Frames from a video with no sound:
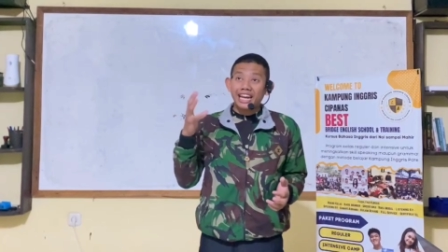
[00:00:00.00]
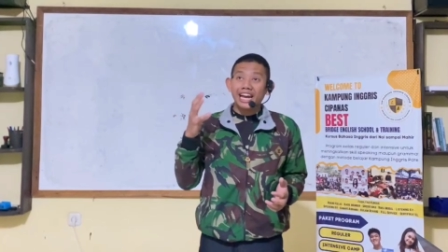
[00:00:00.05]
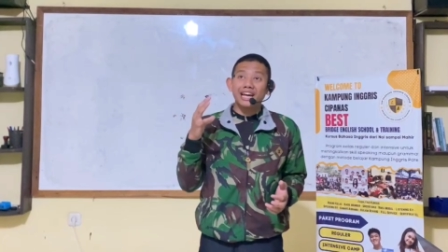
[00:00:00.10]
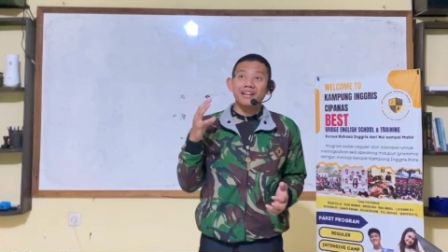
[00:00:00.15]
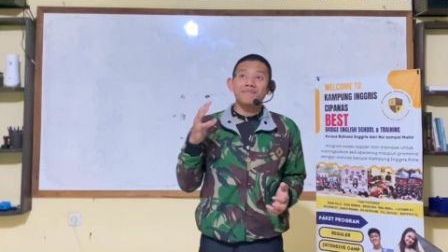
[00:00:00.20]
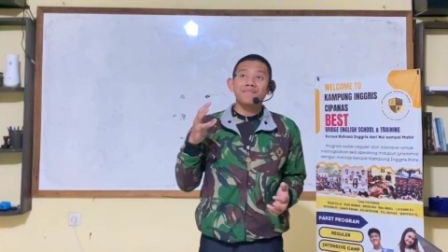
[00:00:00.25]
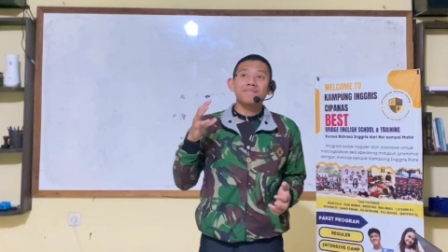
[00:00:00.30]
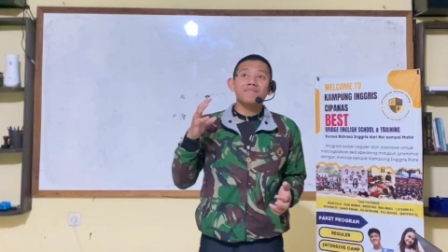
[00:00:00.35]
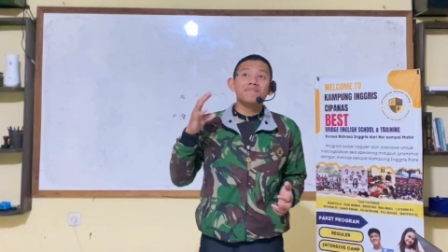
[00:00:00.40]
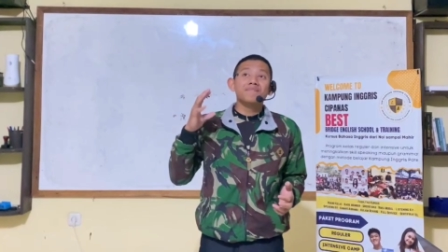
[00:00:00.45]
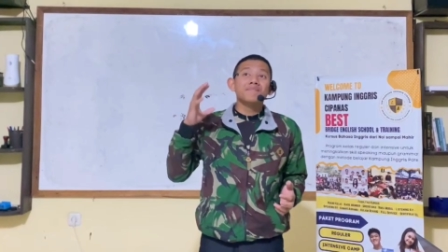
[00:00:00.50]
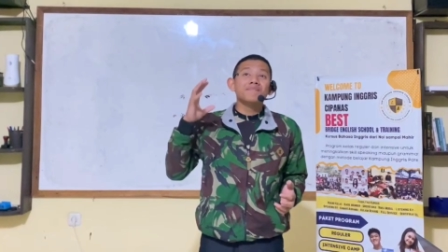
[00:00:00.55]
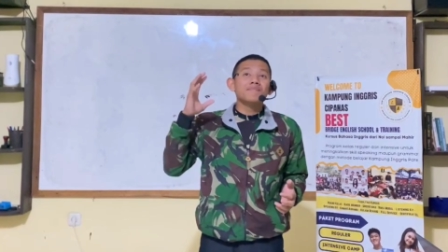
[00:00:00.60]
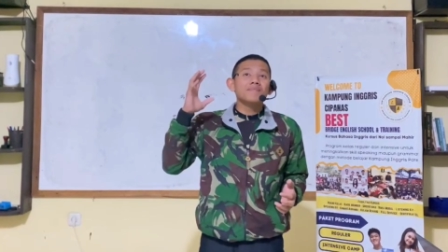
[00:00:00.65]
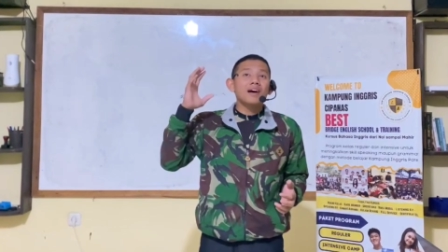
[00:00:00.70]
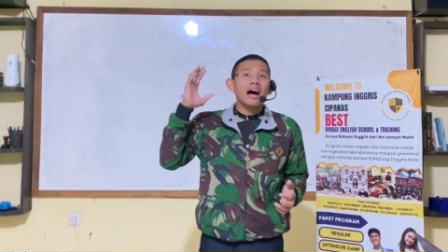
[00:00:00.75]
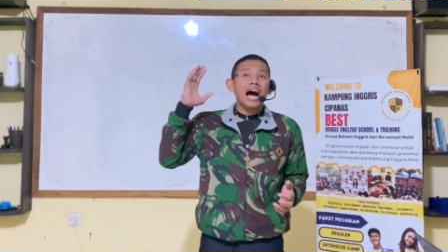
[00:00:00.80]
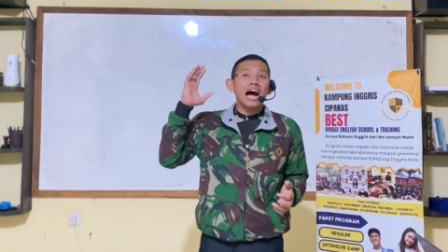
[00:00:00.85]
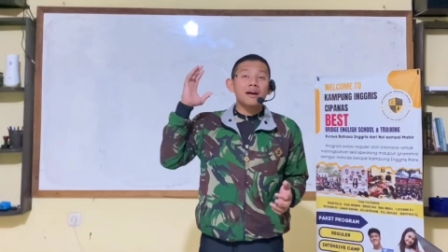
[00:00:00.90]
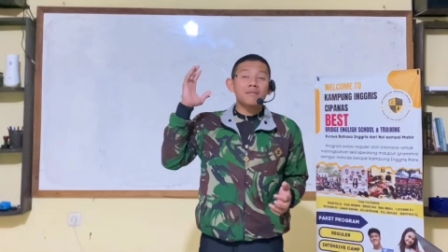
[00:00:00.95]
can,
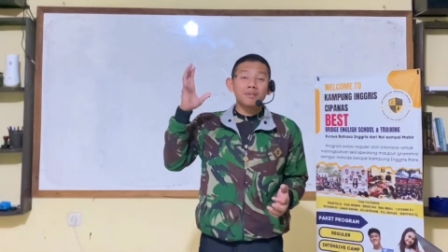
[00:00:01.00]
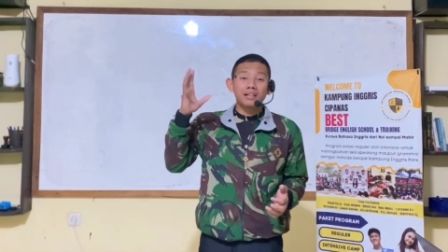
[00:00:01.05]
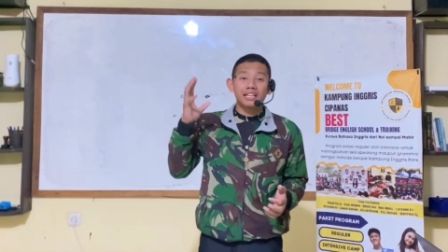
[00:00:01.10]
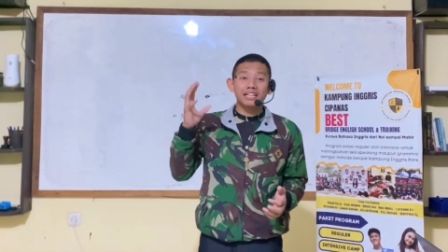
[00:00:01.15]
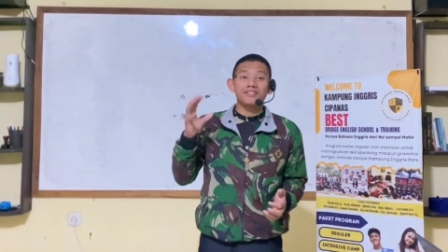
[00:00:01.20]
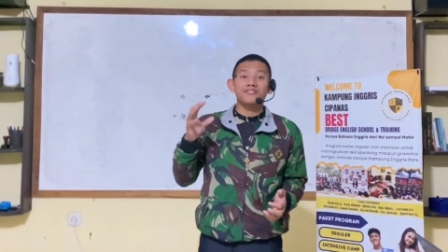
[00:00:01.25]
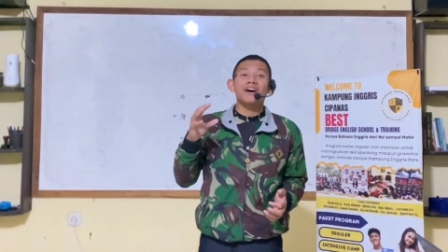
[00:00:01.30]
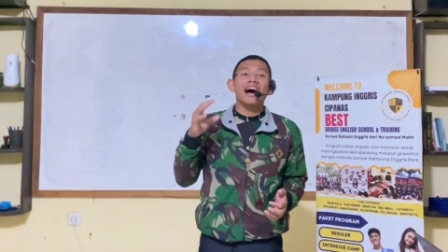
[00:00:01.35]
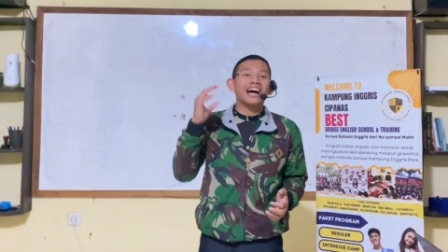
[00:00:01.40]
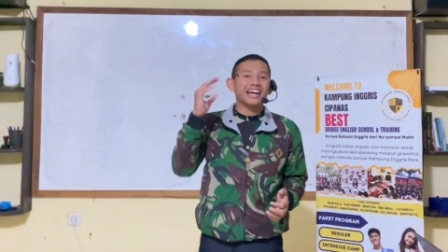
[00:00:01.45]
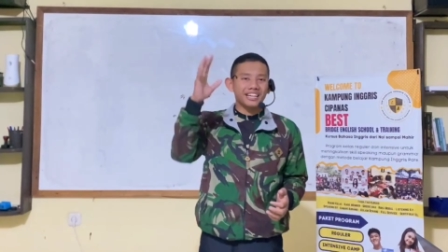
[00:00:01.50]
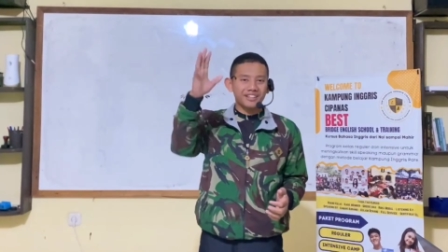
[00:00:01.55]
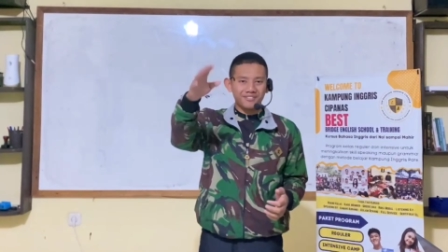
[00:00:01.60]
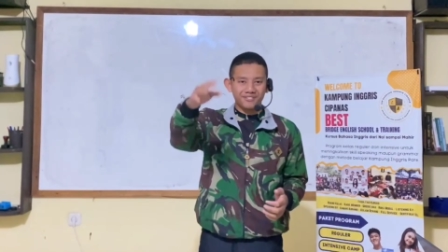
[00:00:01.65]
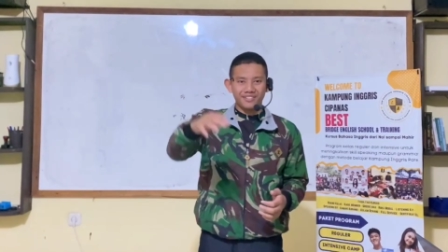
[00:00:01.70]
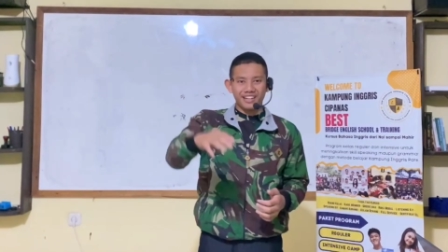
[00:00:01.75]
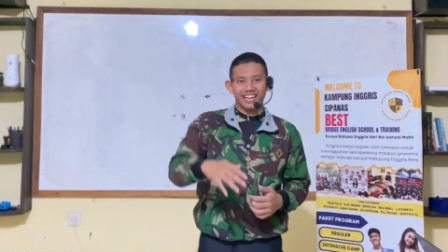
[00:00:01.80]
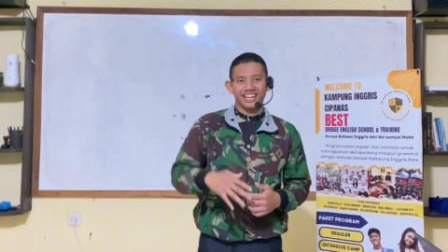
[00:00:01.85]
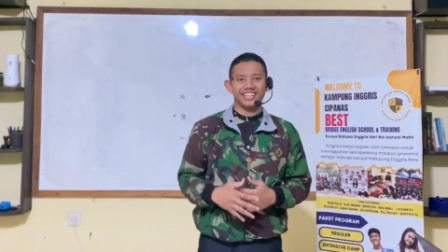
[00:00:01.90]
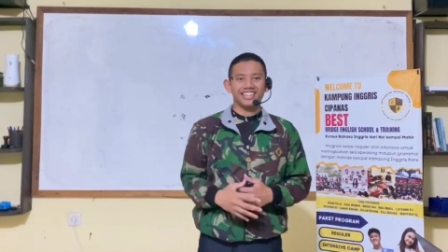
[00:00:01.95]
I believe I can
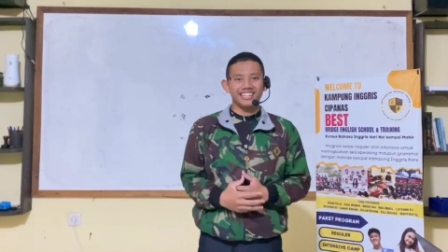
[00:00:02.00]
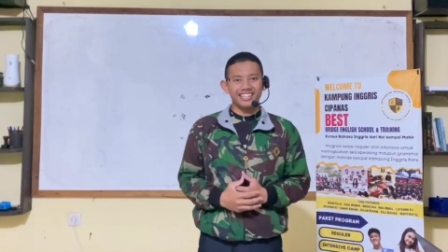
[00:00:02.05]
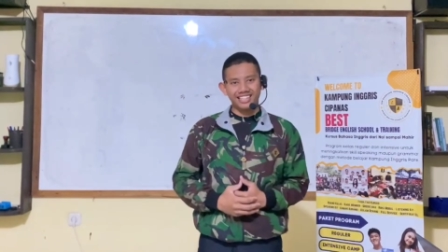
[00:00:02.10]
fly.